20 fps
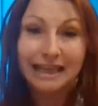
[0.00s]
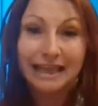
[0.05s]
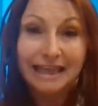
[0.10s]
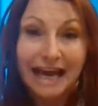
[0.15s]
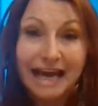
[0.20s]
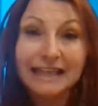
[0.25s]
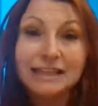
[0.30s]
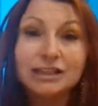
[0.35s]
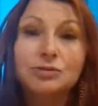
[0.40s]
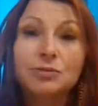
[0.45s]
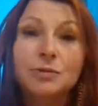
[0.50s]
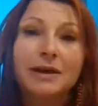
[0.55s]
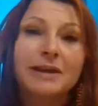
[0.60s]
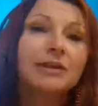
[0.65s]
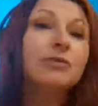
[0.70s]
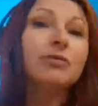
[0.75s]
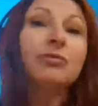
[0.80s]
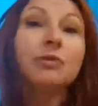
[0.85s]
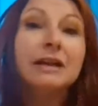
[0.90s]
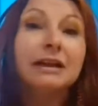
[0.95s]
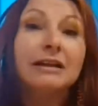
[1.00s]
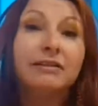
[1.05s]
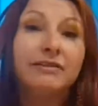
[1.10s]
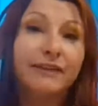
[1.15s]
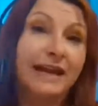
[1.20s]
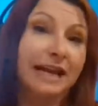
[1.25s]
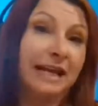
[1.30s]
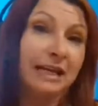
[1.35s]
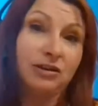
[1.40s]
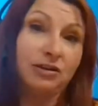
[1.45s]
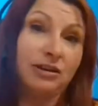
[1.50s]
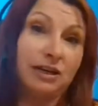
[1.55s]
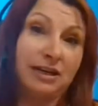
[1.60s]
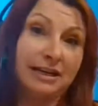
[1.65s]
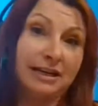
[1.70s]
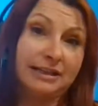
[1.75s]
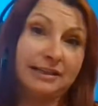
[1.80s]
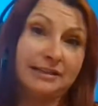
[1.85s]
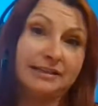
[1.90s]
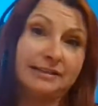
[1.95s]
that's where the real value
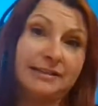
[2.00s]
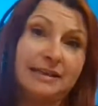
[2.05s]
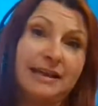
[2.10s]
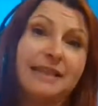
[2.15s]
lies.